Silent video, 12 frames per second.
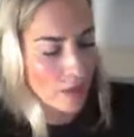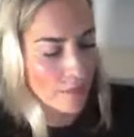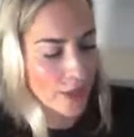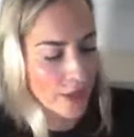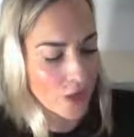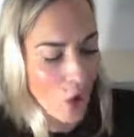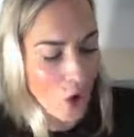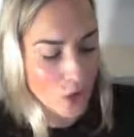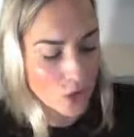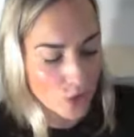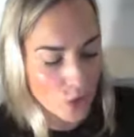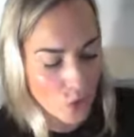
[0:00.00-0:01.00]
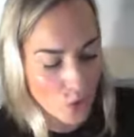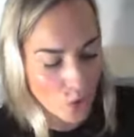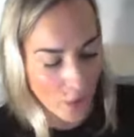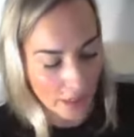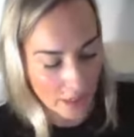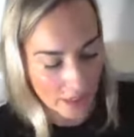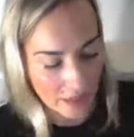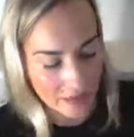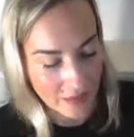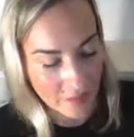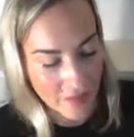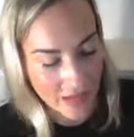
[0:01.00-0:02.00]
but all too quickly
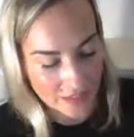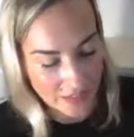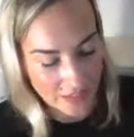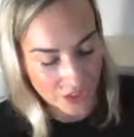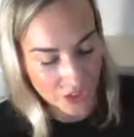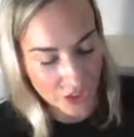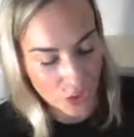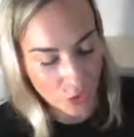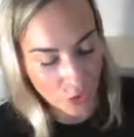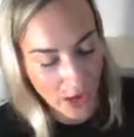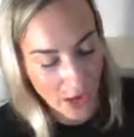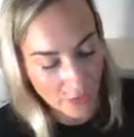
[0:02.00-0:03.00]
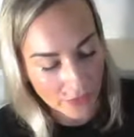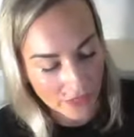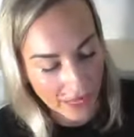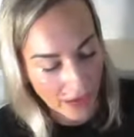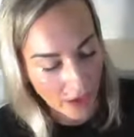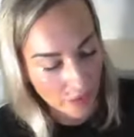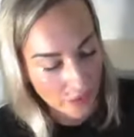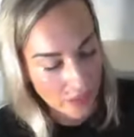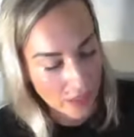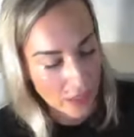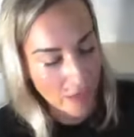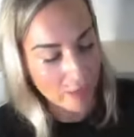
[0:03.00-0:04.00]
the message is crowded out
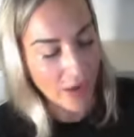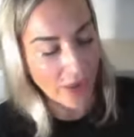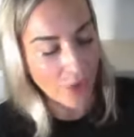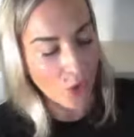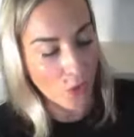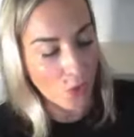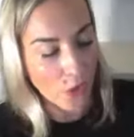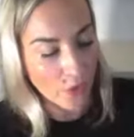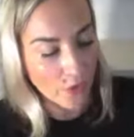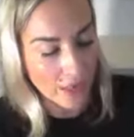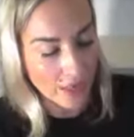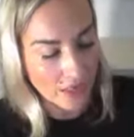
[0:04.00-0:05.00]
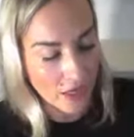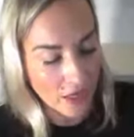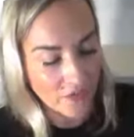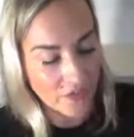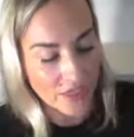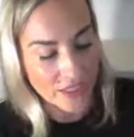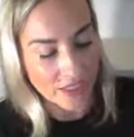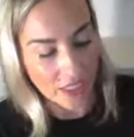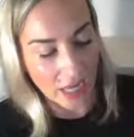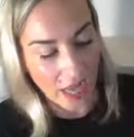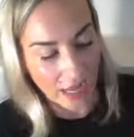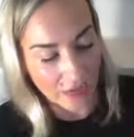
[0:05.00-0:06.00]
by the worries of this
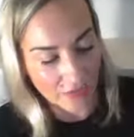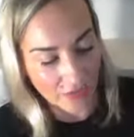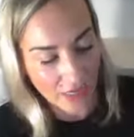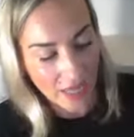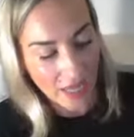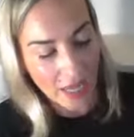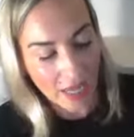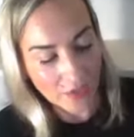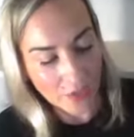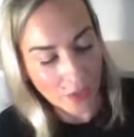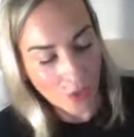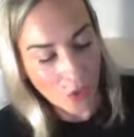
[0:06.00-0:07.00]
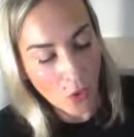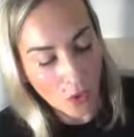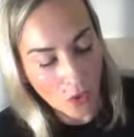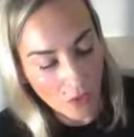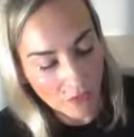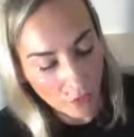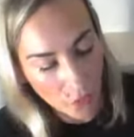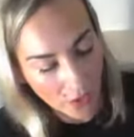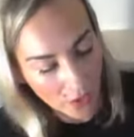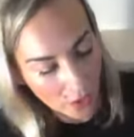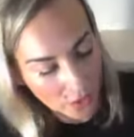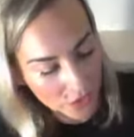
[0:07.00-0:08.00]
life and the lure of
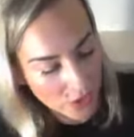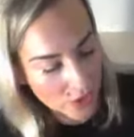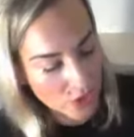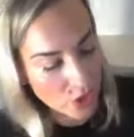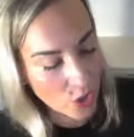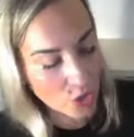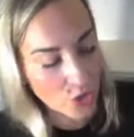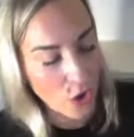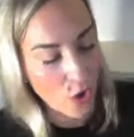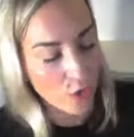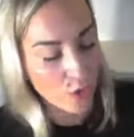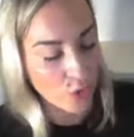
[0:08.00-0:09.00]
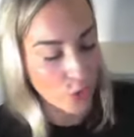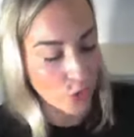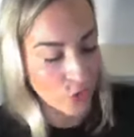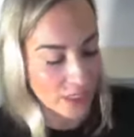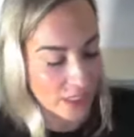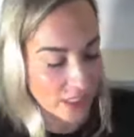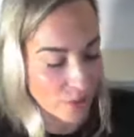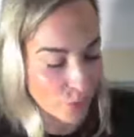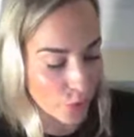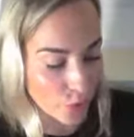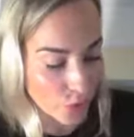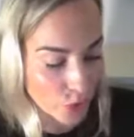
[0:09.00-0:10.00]
wealth, so no fruit is
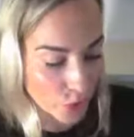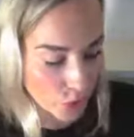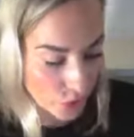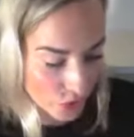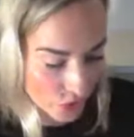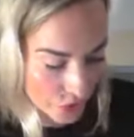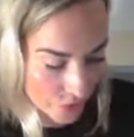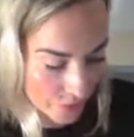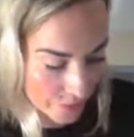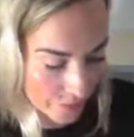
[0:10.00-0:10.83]
produced.